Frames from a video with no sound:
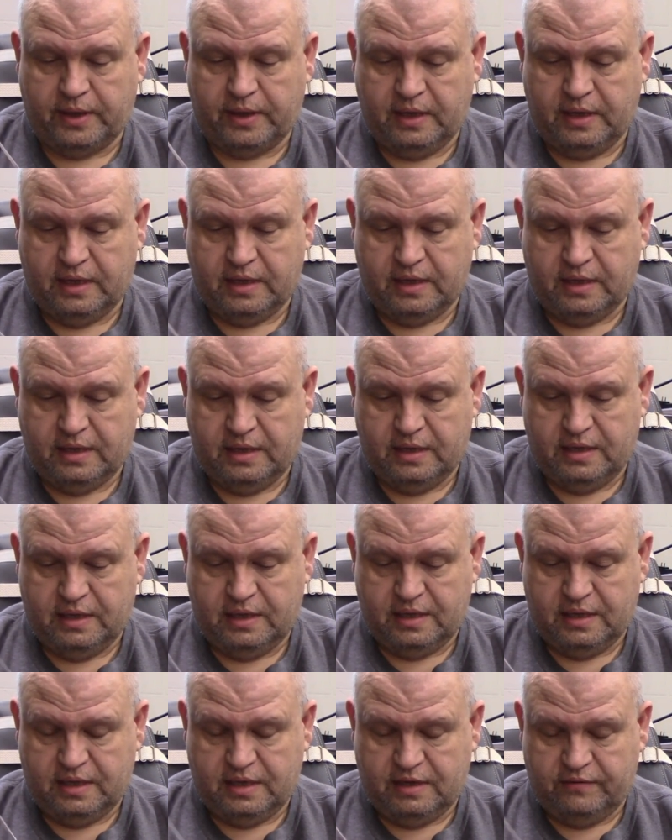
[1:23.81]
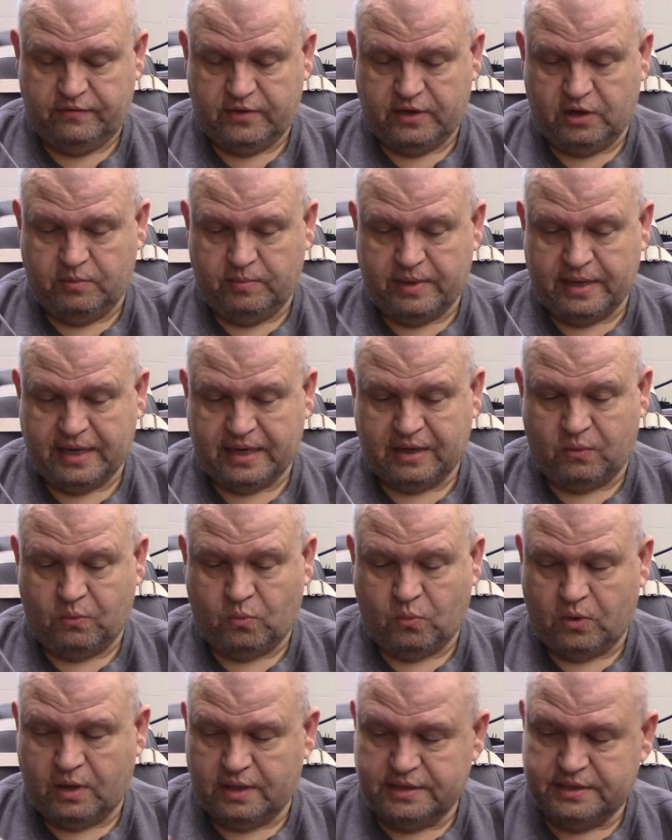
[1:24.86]
And if you go back and
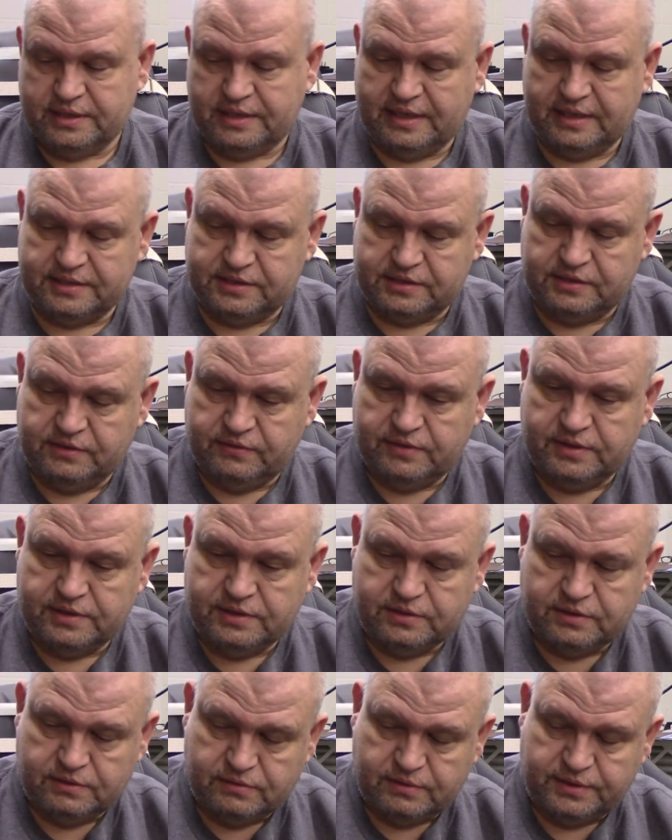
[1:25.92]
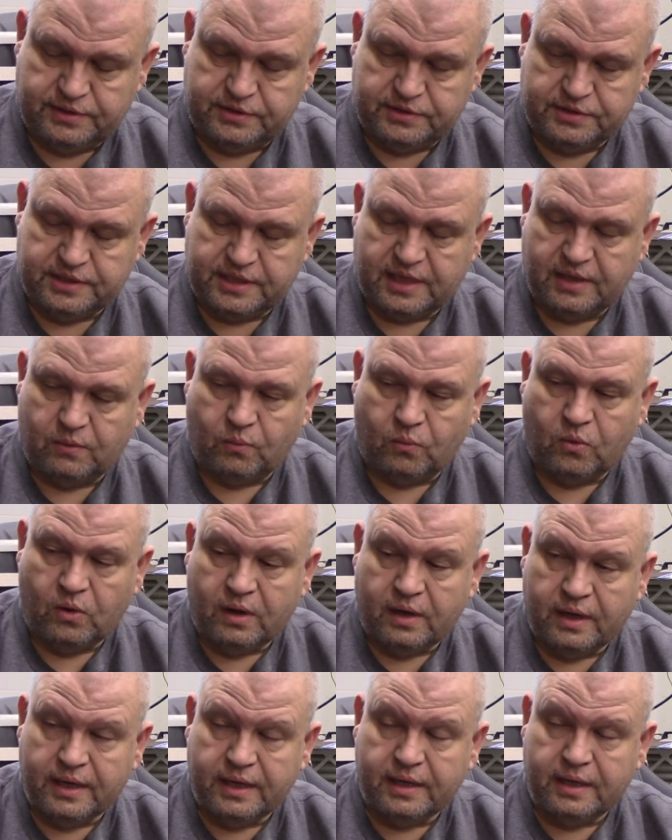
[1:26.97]
watch that series, you'll understand
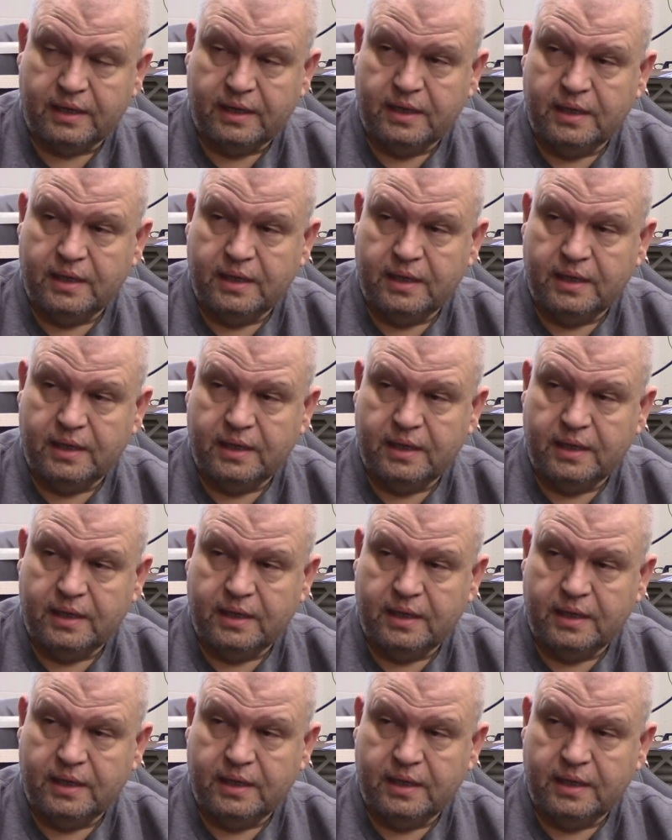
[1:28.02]
why.